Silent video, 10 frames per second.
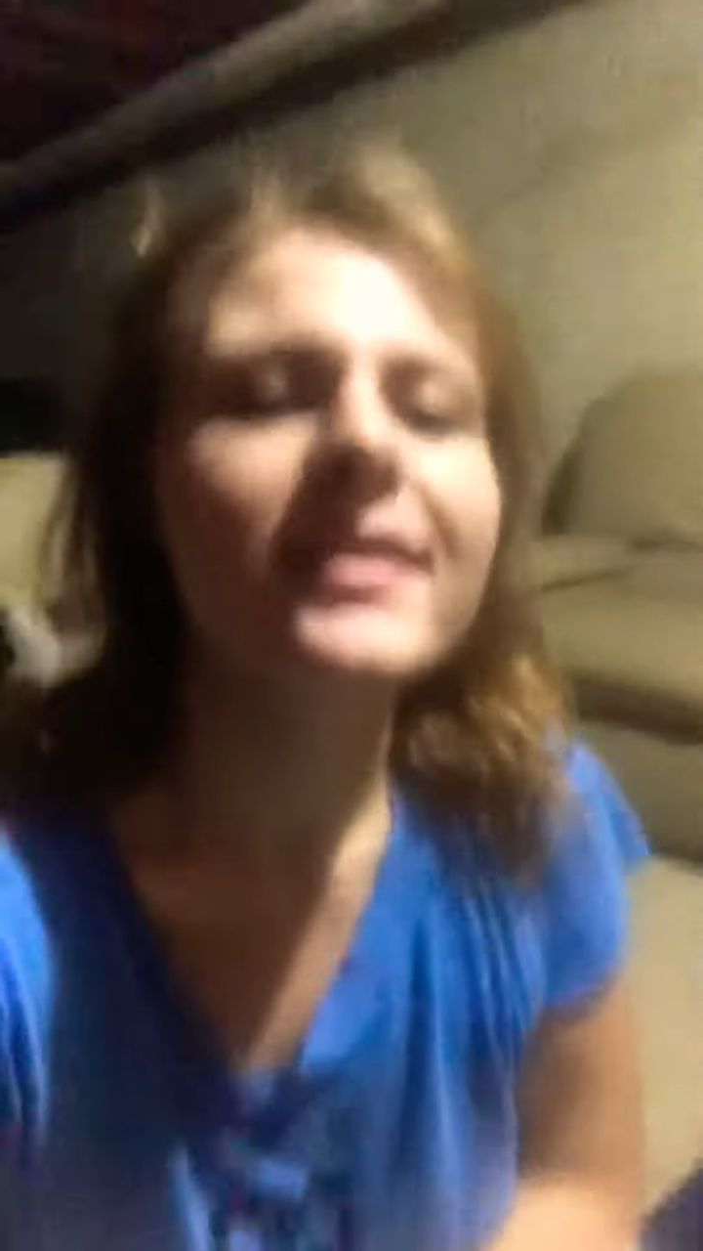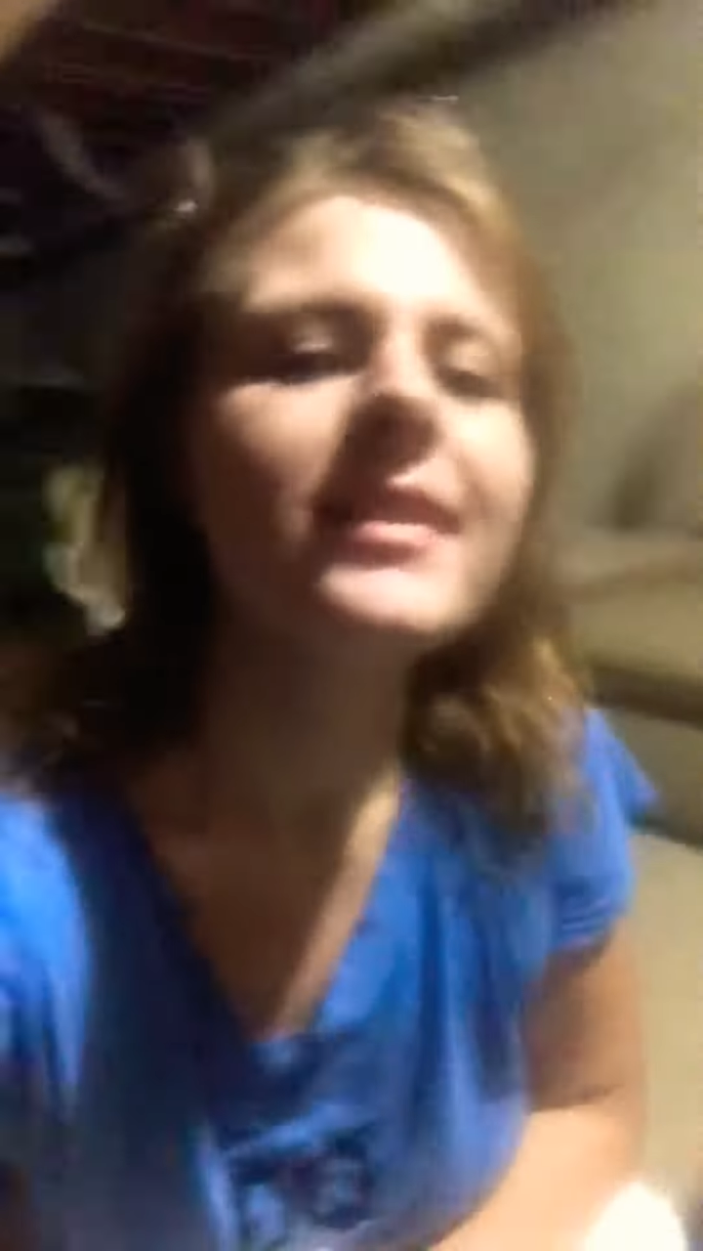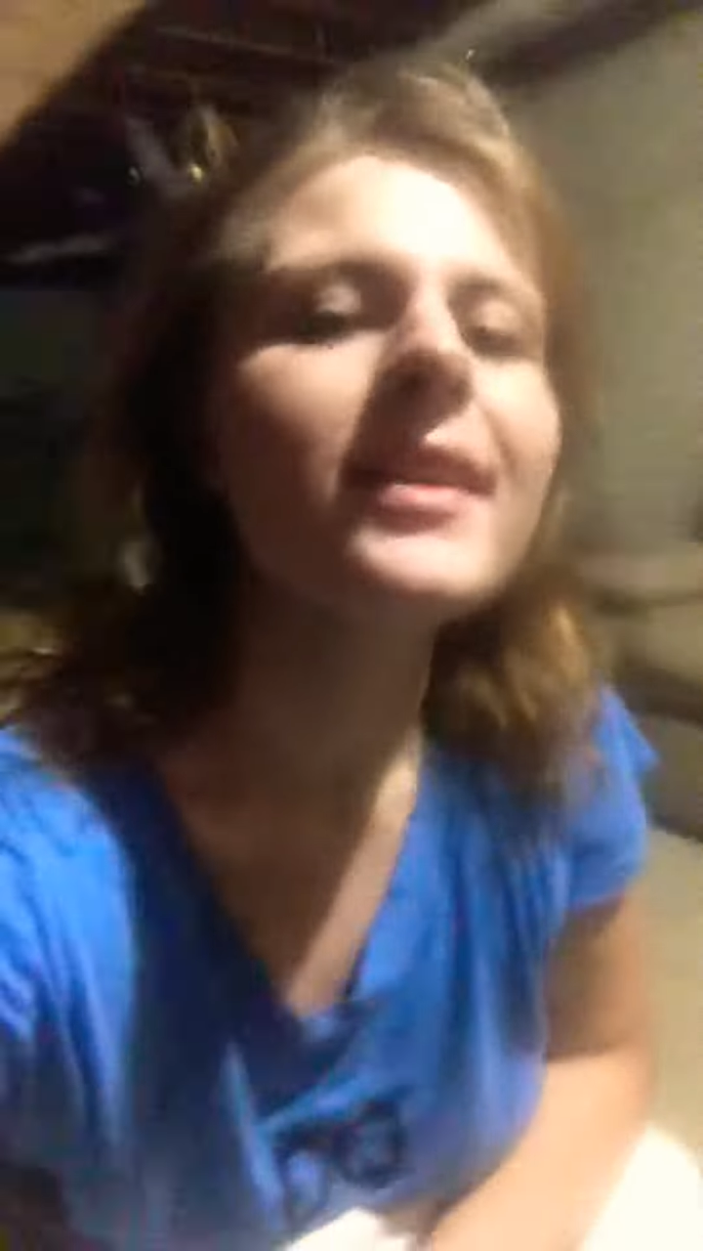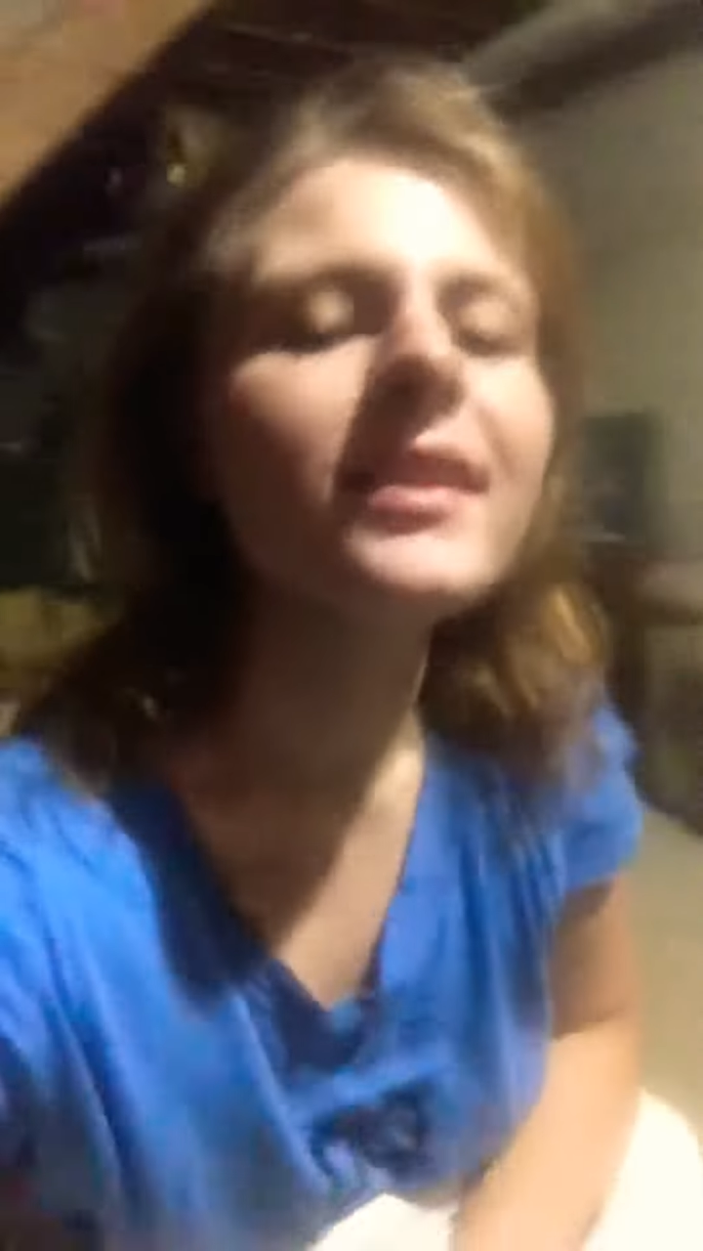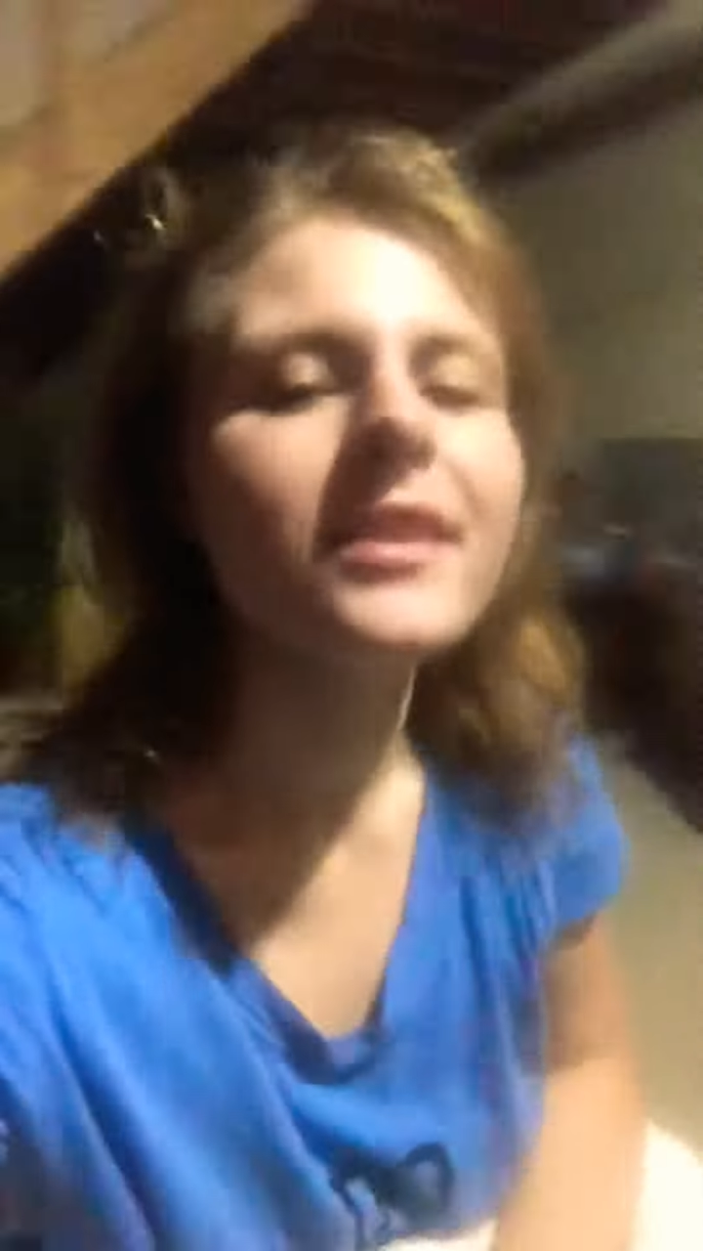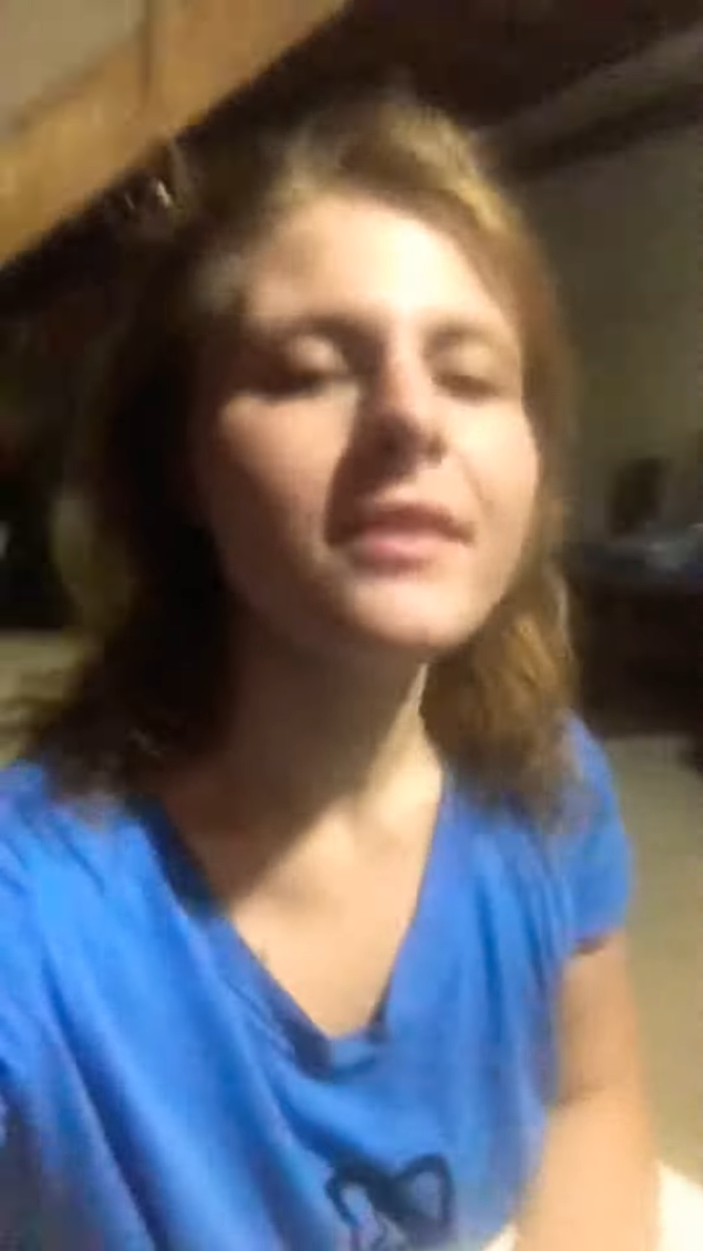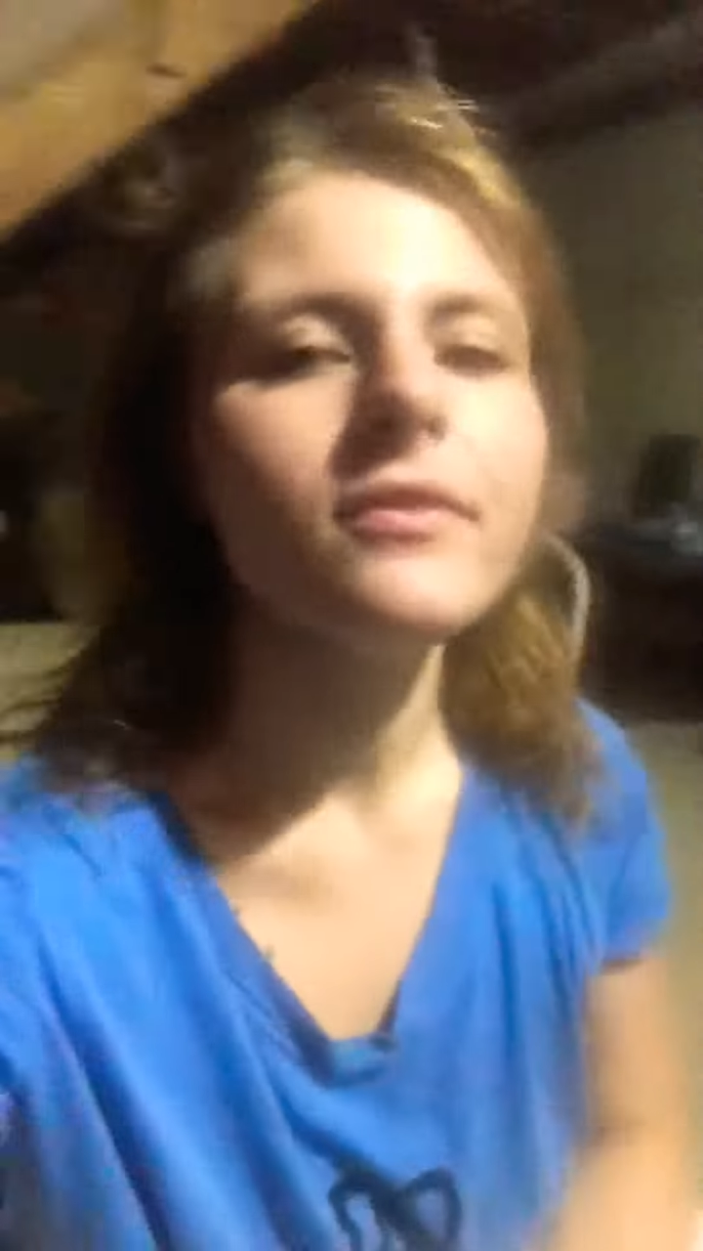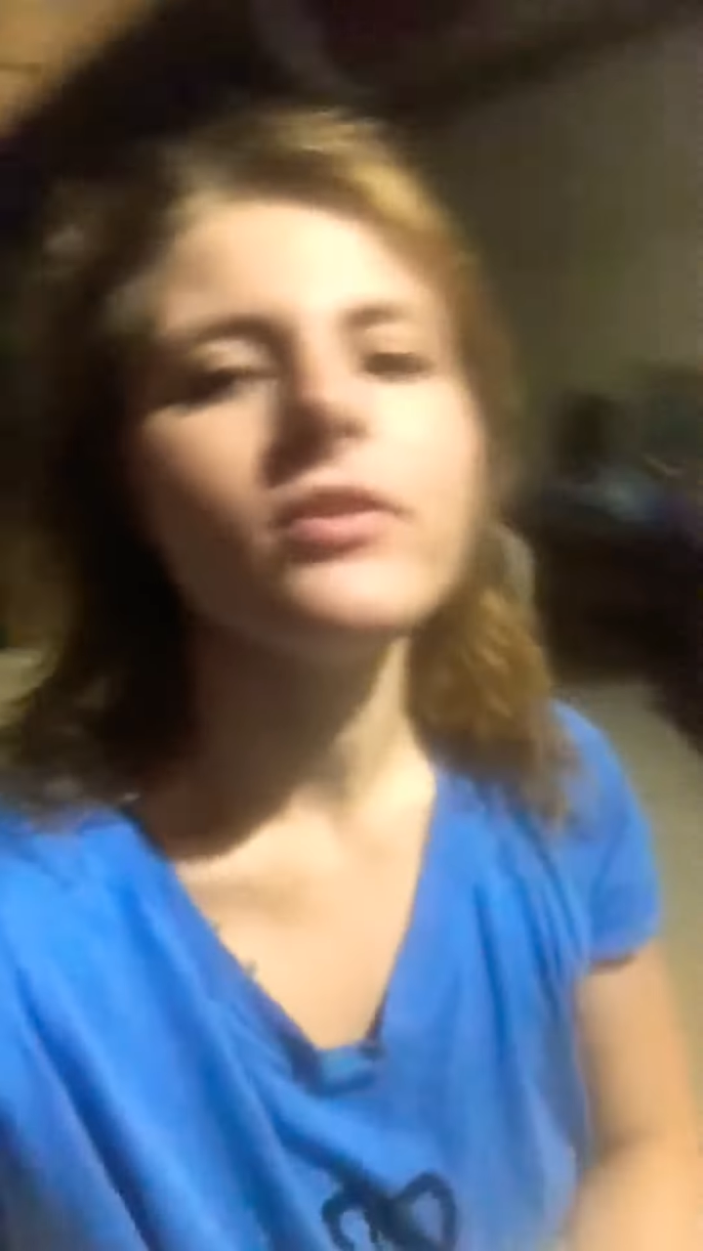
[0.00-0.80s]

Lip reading: did not give